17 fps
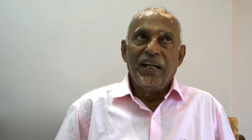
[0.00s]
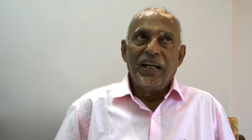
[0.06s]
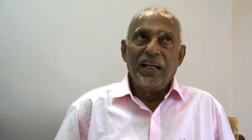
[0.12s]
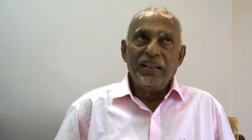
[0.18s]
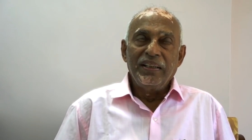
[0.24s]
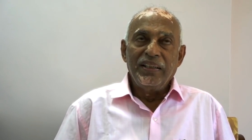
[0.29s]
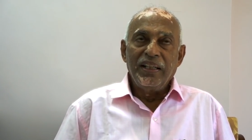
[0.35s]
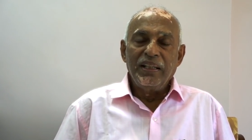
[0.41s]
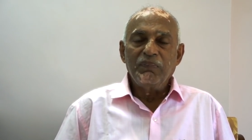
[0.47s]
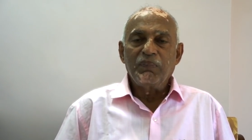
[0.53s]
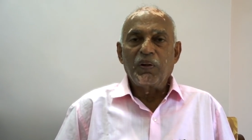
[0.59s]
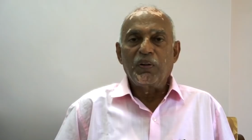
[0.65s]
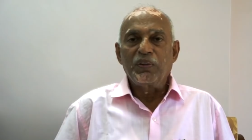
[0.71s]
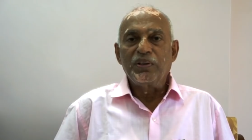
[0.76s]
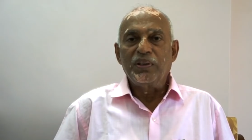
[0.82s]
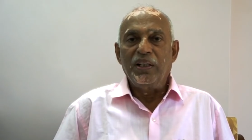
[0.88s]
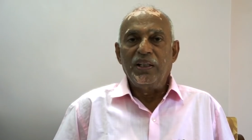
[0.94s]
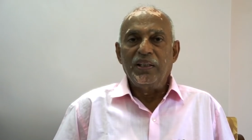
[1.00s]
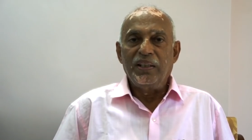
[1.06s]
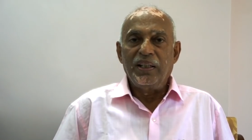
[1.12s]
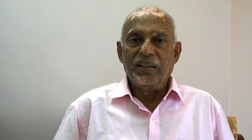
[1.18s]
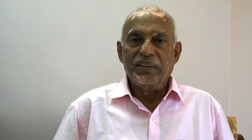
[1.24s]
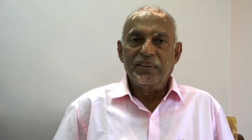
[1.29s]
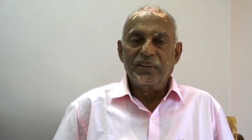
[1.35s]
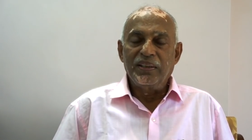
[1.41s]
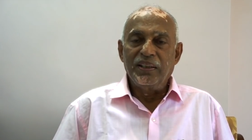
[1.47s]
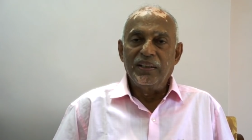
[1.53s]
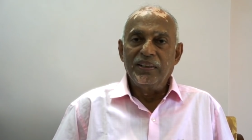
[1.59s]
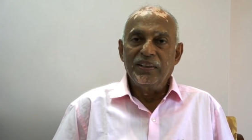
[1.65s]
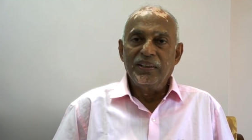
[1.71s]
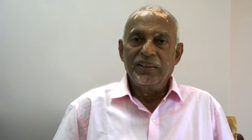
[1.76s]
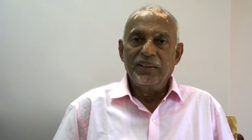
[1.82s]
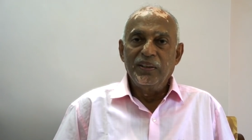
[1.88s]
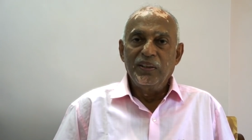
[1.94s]
and then prostate actually.
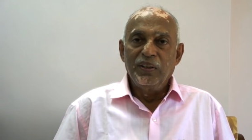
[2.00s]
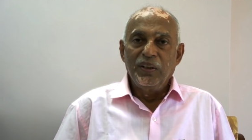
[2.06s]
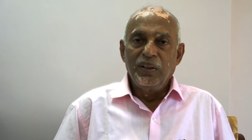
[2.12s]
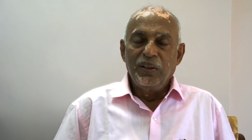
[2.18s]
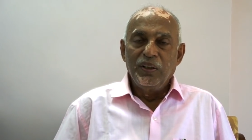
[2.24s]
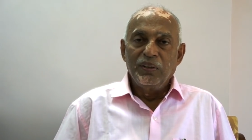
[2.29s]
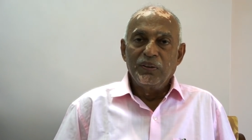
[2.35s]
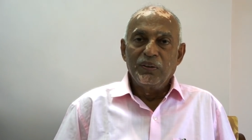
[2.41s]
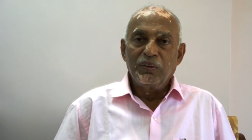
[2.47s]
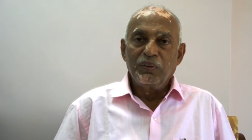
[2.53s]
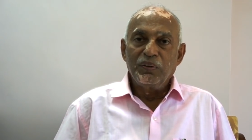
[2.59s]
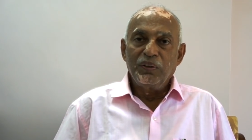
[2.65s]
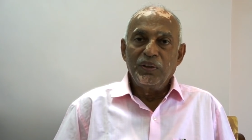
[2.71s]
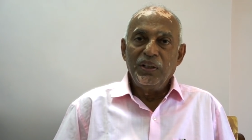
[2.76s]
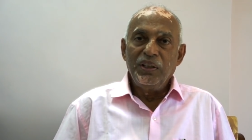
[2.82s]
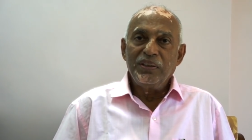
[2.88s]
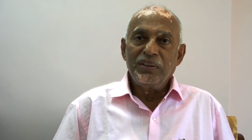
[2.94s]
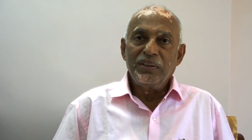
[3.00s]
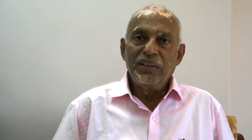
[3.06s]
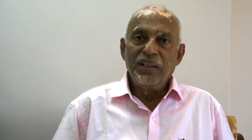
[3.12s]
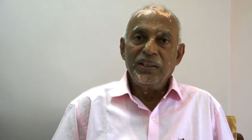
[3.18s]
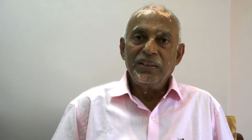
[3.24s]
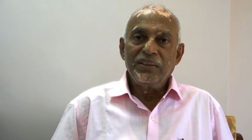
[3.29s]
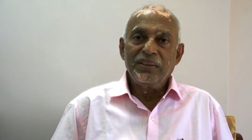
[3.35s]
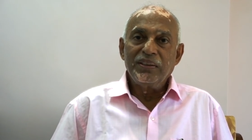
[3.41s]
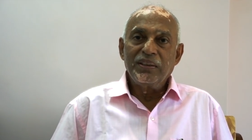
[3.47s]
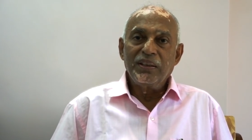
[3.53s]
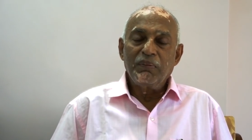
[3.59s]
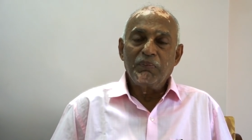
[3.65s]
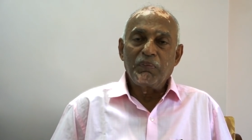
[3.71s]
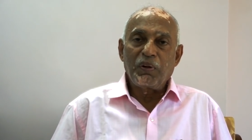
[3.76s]
So these things,